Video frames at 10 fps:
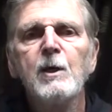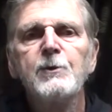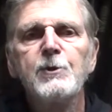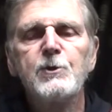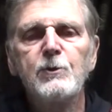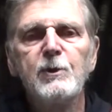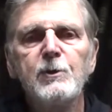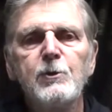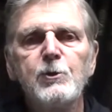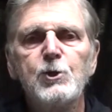The student
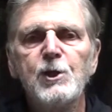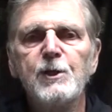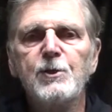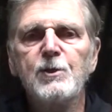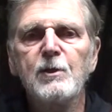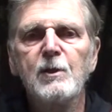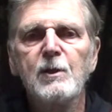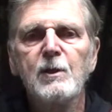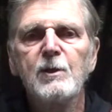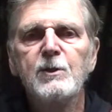who cheats
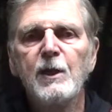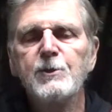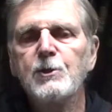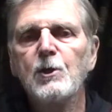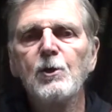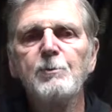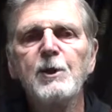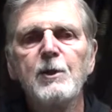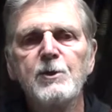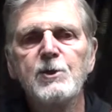does so
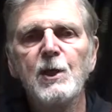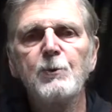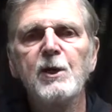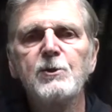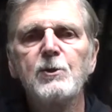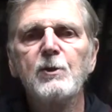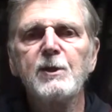because they want to